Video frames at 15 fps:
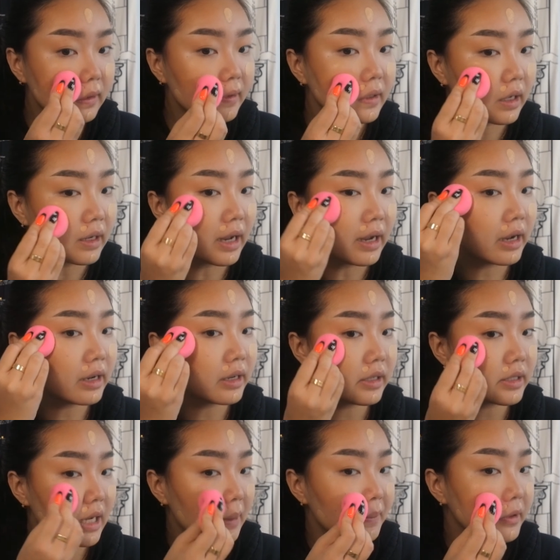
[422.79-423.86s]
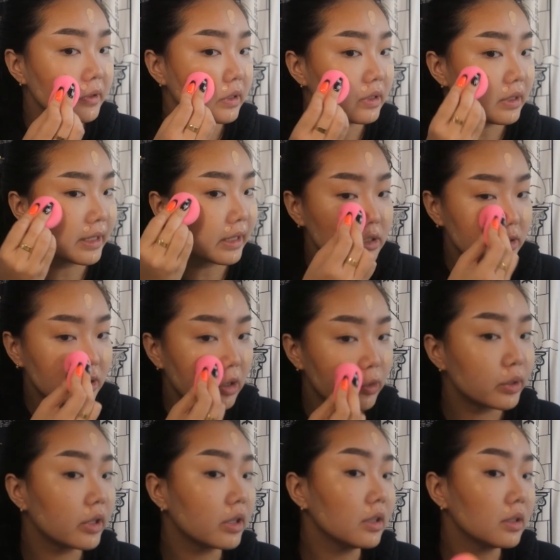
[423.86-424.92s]
And anytime you like, just go
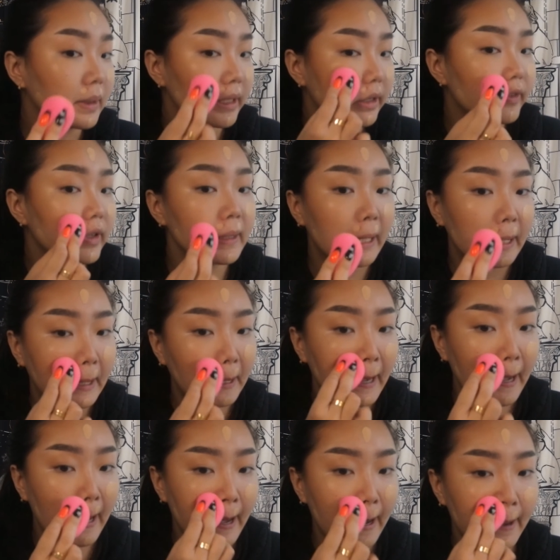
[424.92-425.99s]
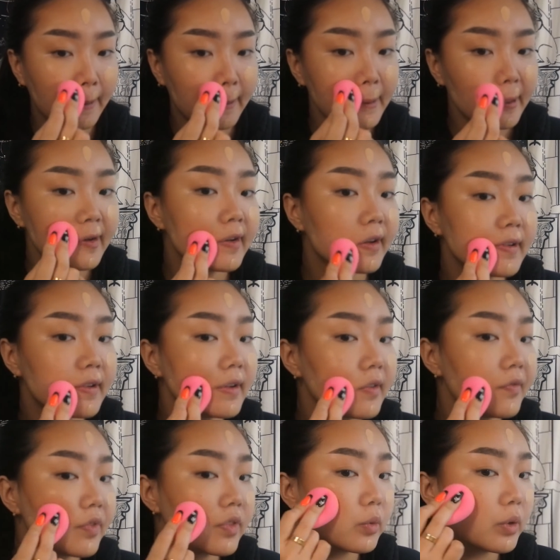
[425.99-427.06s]
with a little bit of a lighter hand
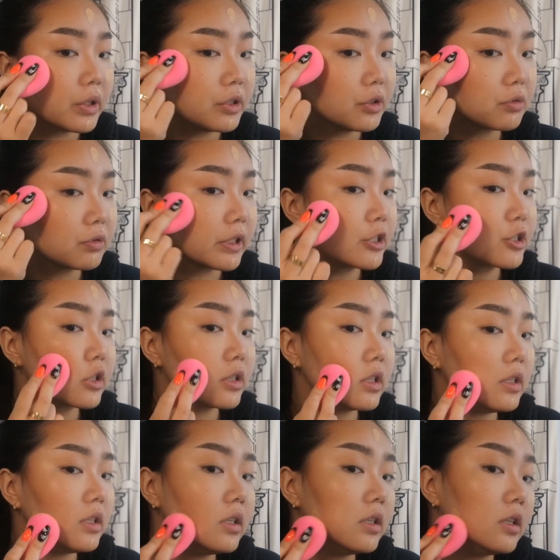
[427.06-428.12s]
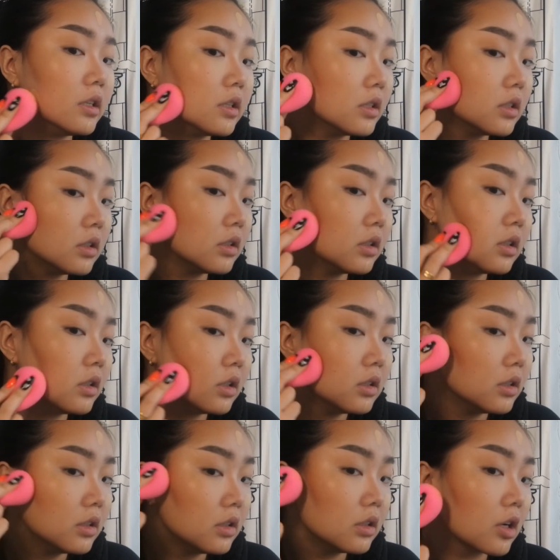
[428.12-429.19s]
and you reach the
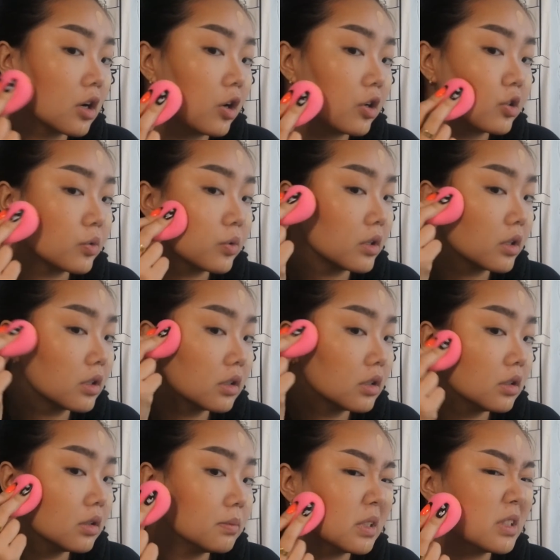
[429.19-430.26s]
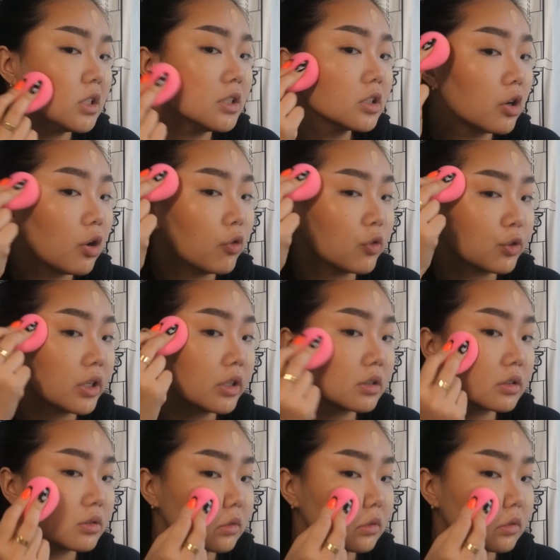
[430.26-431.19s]
contour, but still go over it.